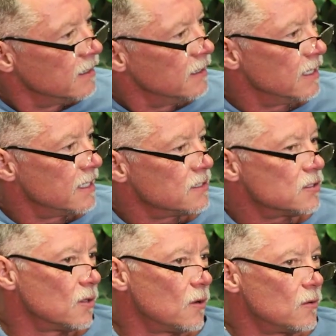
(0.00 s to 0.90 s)
And
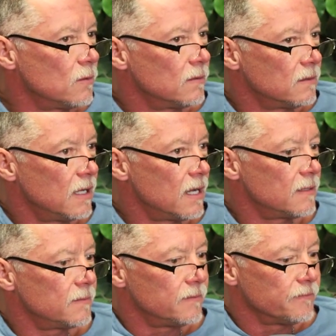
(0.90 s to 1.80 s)
so
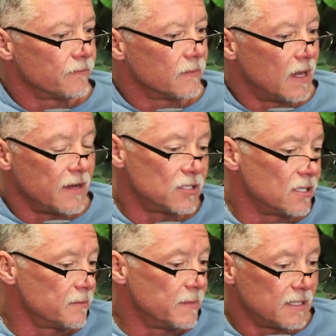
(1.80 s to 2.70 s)
I've
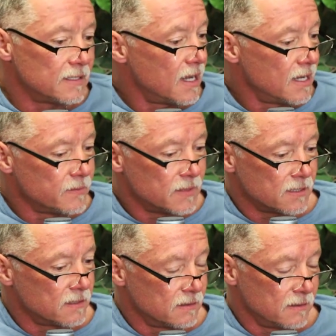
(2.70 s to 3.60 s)
shared many
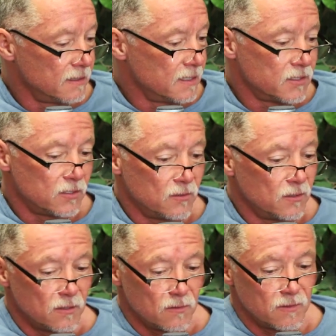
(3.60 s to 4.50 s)
times in the
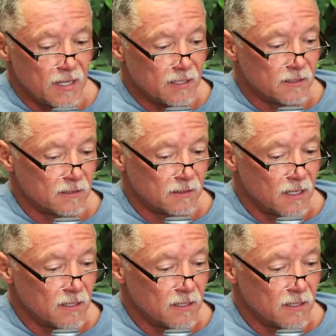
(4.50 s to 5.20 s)
studio that